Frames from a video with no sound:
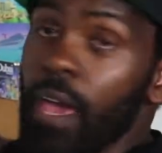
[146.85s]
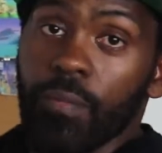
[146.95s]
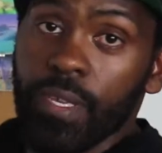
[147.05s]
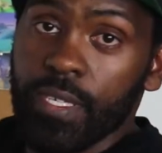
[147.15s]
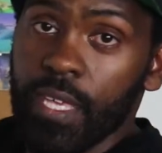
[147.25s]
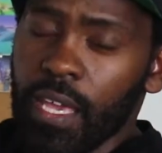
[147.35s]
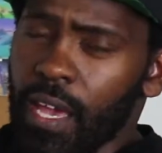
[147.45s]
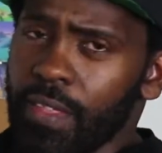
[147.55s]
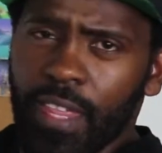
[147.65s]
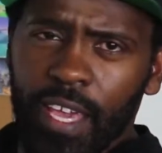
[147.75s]

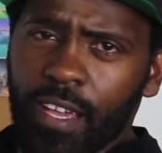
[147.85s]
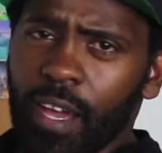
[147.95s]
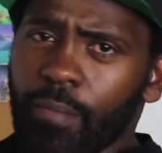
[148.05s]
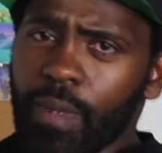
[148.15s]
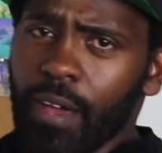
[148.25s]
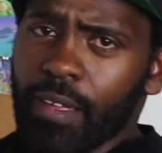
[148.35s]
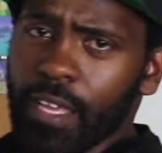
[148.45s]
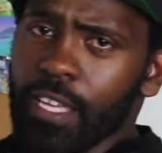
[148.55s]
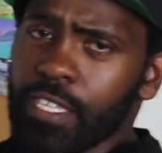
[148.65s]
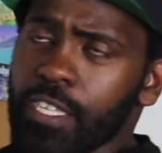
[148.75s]
NBC, I think.
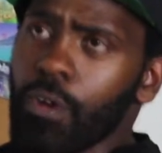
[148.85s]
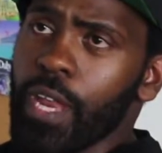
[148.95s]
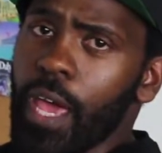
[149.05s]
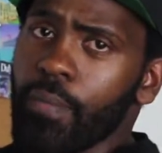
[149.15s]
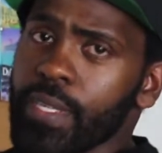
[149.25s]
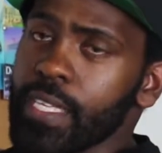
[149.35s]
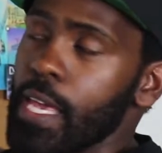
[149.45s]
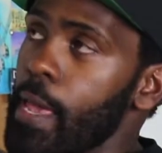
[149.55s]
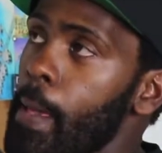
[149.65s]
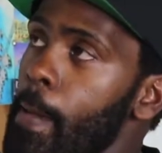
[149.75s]
It's still on
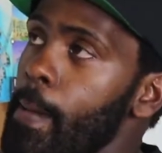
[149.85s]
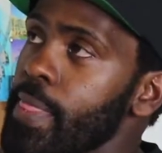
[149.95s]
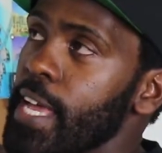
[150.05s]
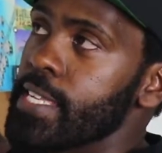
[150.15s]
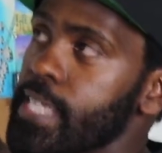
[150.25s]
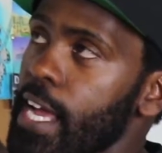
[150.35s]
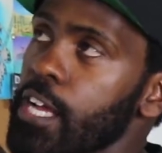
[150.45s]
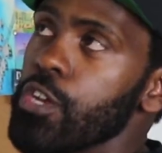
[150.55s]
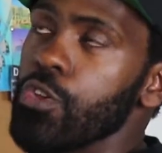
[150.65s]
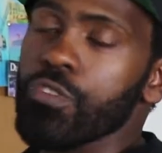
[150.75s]
NBC. That's like a
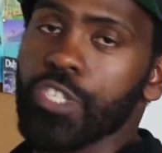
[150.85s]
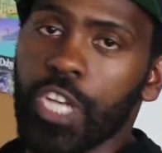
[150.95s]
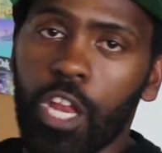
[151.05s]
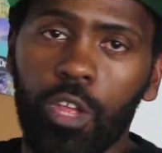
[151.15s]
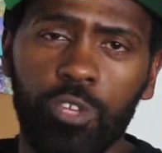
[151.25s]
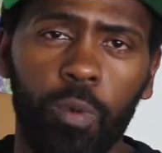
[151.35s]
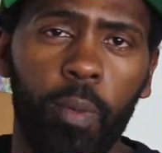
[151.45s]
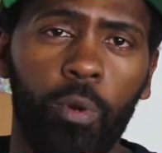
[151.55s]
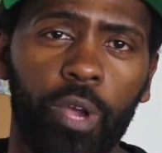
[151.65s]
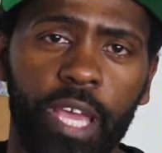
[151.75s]
news channel. That's where
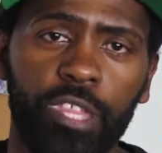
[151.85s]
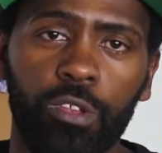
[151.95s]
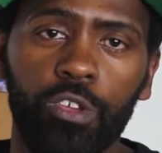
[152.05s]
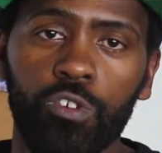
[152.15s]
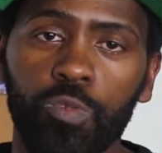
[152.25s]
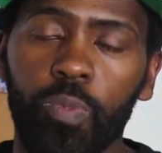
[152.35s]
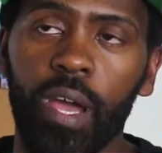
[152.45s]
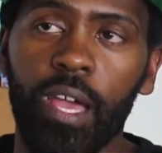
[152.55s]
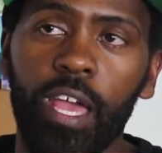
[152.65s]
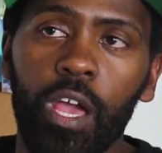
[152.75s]
people get their news.
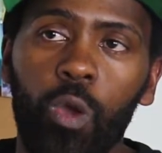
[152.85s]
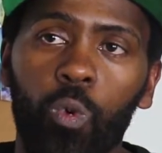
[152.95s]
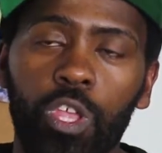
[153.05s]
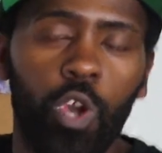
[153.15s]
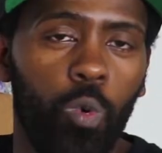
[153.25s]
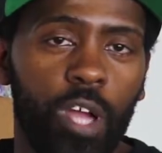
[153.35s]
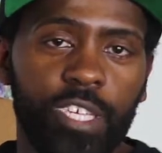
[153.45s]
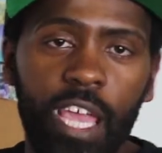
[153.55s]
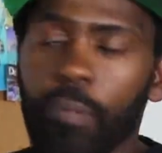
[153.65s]
But when you're watching